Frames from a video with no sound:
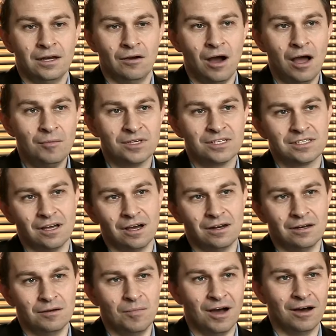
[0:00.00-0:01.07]
Now, I'm
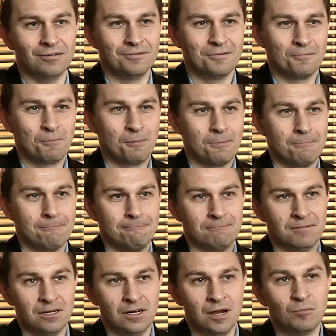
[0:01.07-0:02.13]
excited about
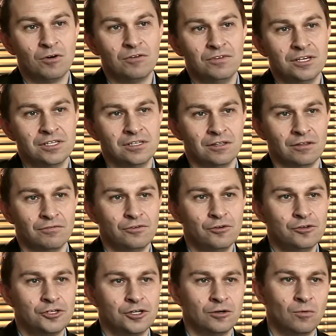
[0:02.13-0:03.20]
a number of years in the
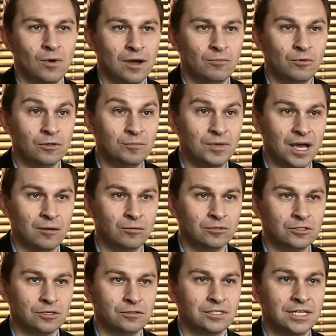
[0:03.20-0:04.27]
future where we'll be able
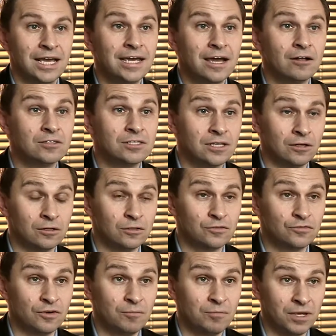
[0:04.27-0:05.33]
to take out cells
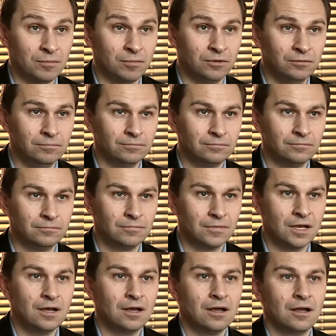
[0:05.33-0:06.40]
from people,
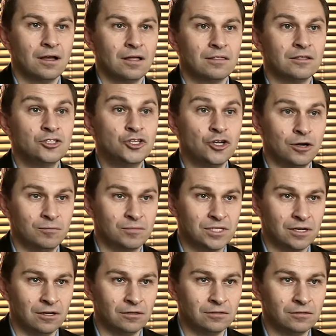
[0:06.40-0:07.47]
the germ
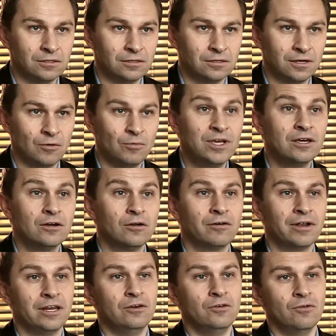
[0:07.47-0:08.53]
cells. Now, we can
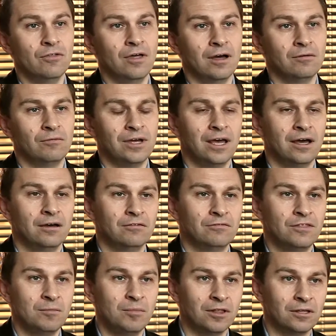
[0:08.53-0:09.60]
already do that. We have
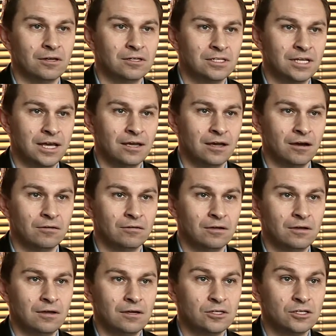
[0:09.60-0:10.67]
the ability to take out
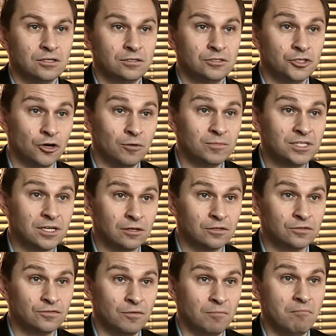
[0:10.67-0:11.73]
germ
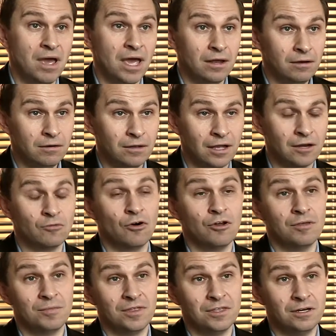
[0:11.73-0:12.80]
cells from men and grow
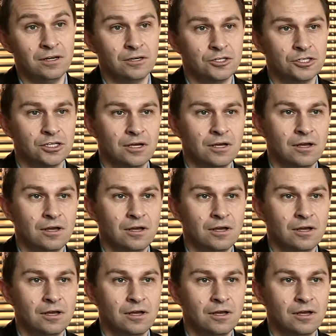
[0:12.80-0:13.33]
them in the dish.